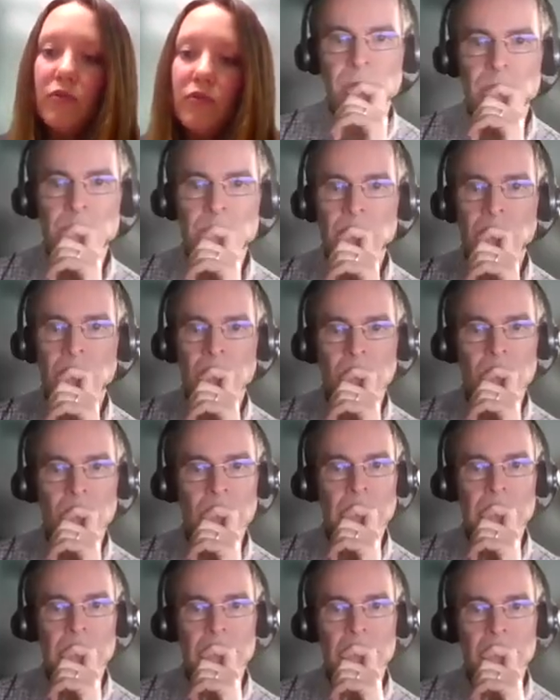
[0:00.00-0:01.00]
So from a user's
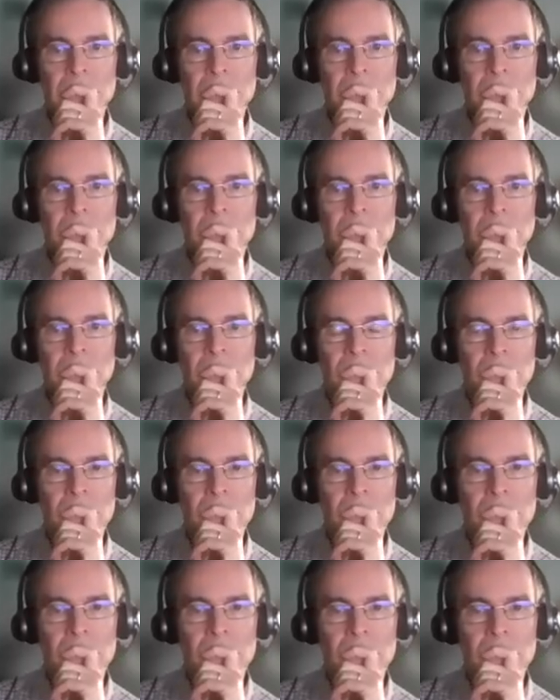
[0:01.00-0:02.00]
perspective,
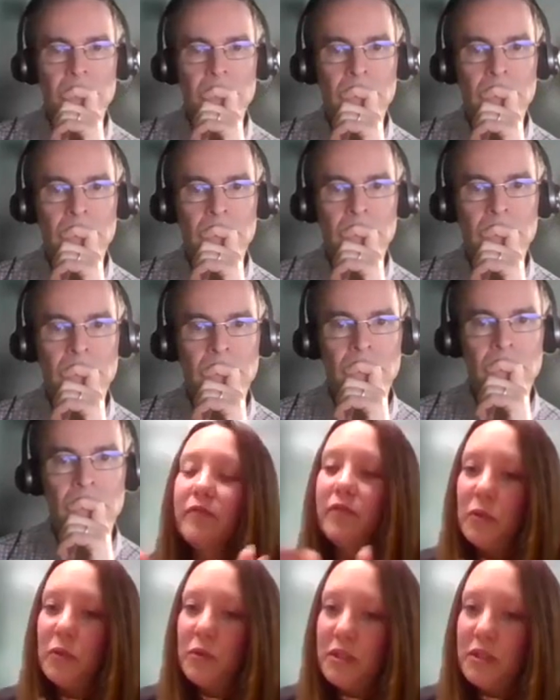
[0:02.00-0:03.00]
it can be quite
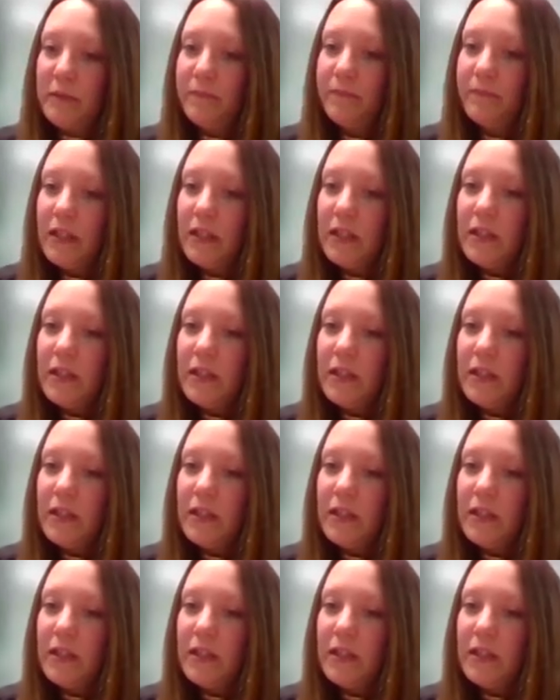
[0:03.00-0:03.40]
confusing.